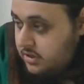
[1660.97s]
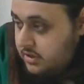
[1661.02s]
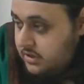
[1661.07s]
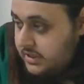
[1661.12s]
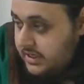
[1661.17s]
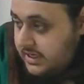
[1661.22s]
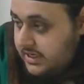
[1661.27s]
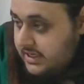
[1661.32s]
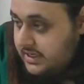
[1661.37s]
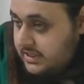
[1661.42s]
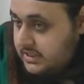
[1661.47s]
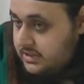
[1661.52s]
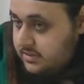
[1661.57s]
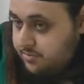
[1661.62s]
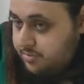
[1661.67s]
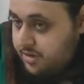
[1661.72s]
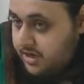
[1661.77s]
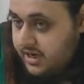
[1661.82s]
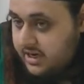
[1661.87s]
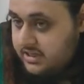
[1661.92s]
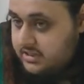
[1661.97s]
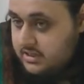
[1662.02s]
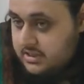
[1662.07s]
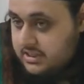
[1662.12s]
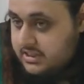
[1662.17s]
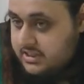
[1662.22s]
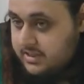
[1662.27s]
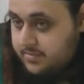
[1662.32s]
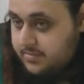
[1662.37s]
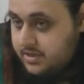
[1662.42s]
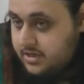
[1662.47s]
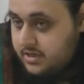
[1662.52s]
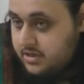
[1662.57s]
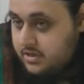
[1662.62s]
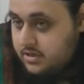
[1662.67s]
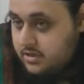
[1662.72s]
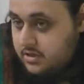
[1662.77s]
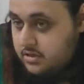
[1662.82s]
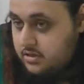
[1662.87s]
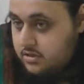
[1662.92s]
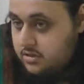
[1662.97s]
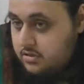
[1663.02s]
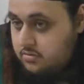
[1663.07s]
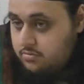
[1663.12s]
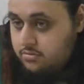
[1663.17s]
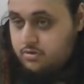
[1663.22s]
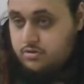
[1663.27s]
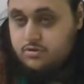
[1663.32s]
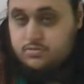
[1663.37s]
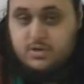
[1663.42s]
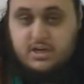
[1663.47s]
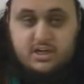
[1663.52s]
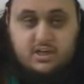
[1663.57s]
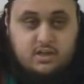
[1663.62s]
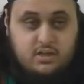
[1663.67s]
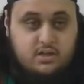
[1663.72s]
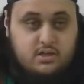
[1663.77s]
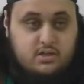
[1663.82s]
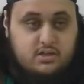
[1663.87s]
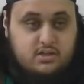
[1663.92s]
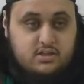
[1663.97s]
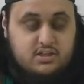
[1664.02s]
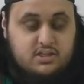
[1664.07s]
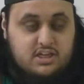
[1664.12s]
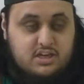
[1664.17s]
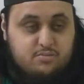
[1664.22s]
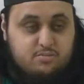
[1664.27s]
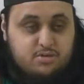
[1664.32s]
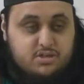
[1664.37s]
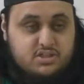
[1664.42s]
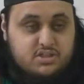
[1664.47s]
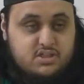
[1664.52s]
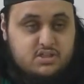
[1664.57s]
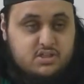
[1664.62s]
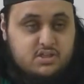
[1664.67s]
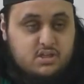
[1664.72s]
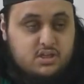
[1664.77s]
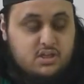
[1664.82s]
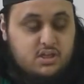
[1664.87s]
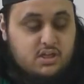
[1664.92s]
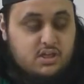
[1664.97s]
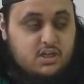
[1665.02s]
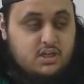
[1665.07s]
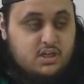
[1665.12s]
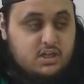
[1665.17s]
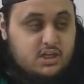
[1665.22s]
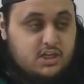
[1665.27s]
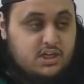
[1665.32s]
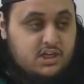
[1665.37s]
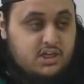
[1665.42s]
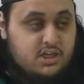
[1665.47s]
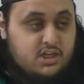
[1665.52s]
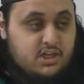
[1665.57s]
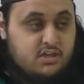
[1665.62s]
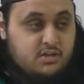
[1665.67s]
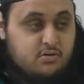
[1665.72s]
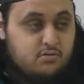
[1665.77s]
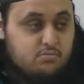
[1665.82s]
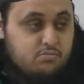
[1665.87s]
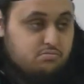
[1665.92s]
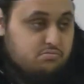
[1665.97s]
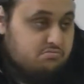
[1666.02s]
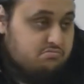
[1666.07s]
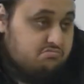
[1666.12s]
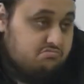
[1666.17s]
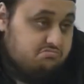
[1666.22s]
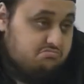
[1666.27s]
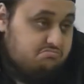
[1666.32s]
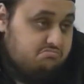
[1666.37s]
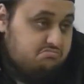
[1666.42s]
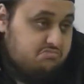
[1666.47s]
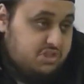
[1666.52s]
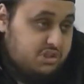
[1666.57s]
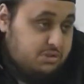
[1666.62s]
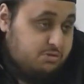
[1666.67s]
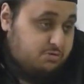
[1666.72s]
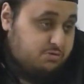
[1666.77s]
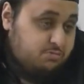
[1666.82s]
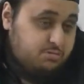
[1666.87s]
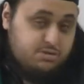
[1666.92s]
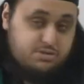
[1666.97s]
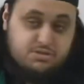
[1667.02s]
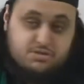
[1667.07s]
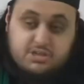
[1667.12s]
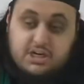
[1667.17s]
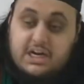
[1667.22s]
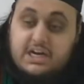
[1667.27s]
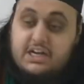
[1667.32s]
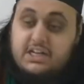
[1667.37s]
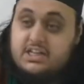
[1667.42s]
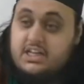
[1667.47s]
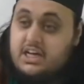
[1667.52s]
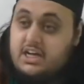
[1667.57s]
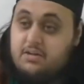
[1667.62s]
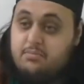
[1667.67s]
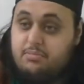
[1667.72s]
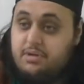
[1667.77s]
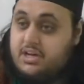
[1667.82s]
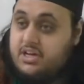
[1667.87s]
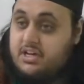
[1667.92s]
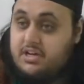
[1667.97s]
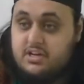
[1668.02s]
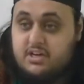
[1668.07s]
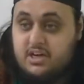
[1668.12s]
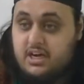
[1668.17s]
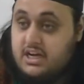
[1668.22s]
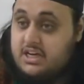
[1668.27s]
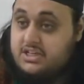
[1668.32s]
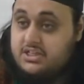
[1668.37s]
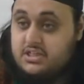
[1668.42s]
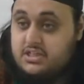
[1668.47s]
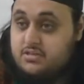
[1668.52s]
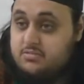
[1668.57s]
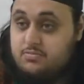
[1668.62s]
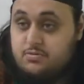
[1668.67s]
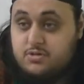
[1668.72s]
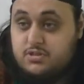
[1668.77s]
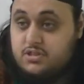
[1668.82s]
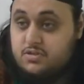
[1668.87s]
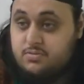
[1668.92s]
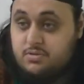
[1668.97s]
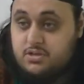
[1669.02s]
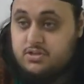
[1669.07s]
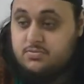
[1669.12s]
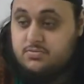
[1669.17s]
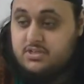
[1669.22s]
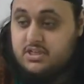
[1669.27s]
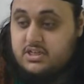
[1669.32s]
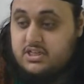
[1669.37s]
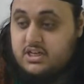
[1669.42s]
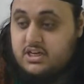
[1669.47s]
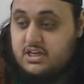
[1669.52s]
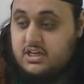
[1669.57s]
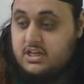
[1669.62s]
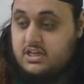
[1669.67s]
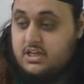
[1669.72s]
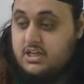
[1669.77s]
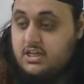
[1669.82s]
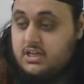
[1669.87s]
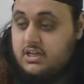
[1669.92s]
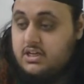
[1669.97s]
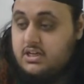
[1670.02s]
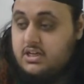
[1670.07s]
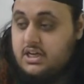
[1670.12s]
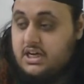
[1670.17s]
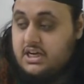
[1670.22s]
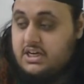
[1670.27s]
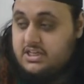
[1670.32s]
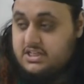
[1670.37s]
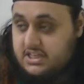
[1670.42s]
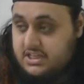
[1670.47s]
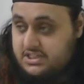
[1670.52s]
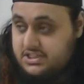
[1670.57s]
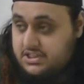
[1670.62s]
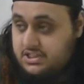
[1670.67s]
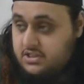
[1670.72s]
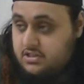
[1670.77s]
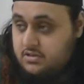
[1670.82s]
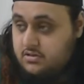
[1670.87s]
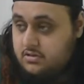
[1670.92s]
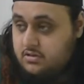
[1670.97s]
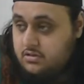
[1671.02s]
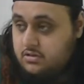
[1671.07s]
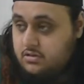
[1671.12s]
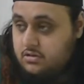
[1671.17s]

then his prayer is not accepted. Because why? Then that person, he could be standing there making an action, because the Prophet said that intention